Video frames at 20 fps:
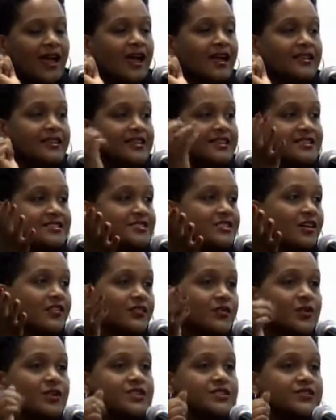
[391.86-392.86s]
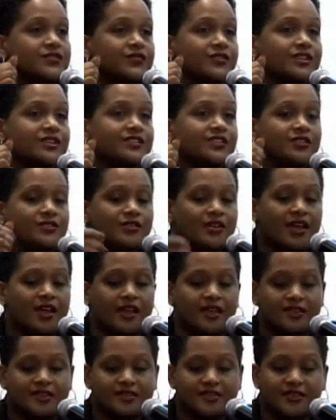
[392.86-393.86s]
This software is free to you
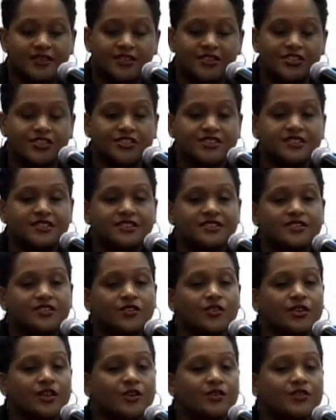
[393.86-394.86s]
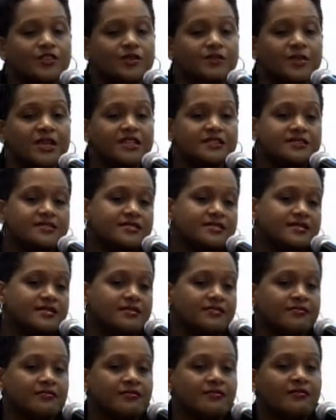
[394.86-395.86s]
guys. You just need to go down to MITS,
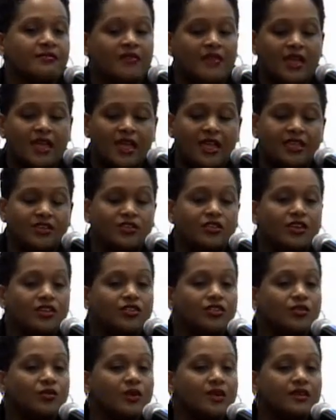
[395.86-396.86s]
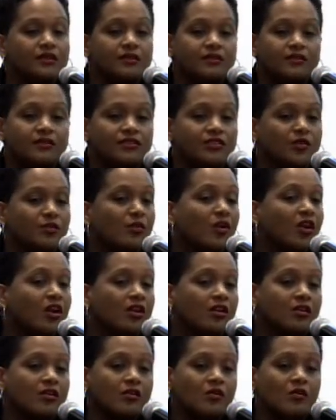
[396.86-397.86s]
and you can do it
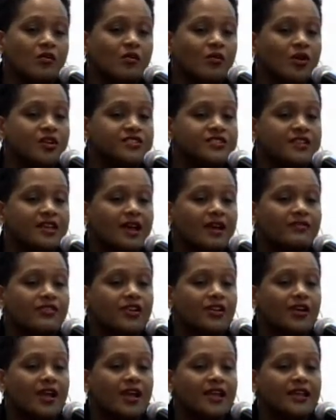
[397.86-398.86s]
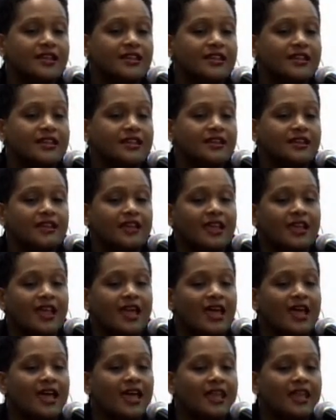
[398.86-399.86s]
tomorrow once you have your ID
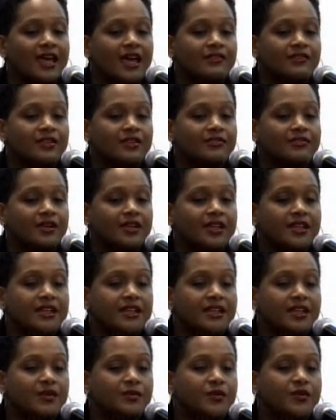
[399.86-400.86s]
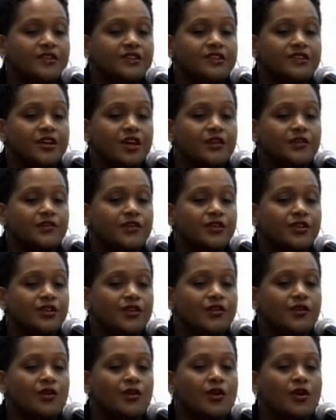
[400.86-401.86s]
and have it ready. They'll put it on for
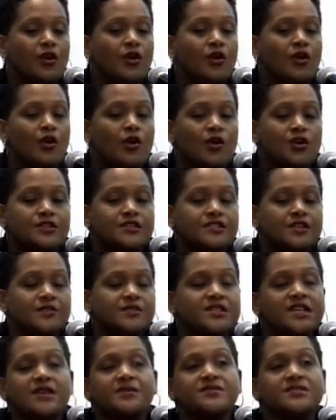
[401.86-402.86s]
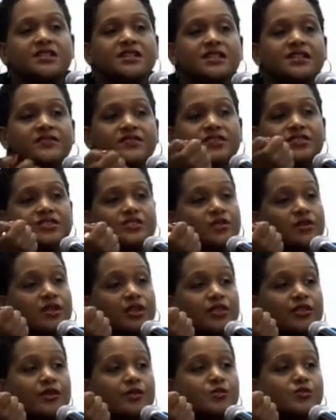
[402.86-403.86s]
you, or sometimes they'll give it to you on a
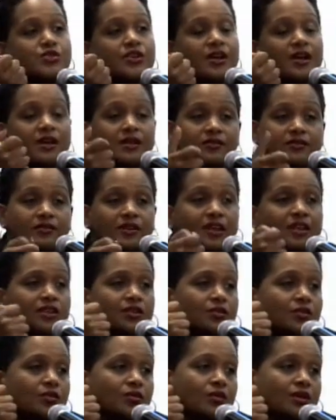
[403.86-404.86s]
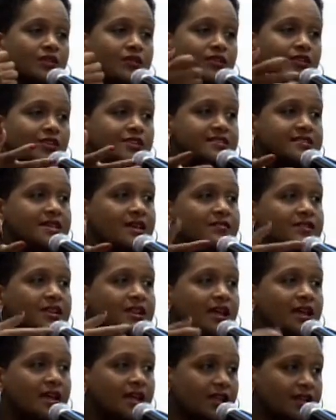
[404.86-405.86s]
thumb drive, and you, if you're savvy
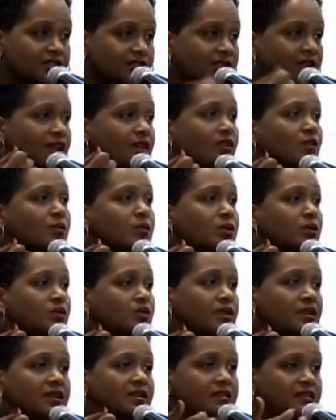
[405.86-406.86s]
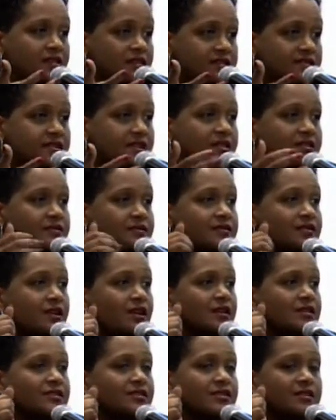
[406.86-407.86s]
like that, you can upload it yourself
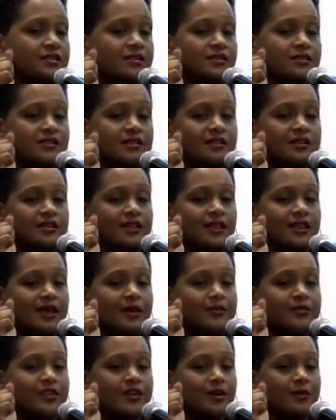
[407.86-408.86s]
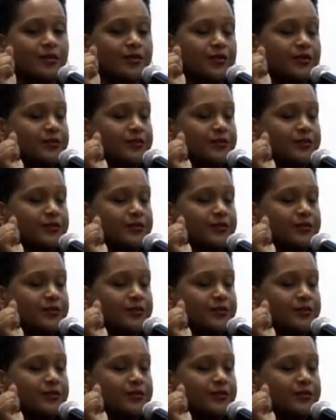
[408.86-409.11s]
onto the laptop.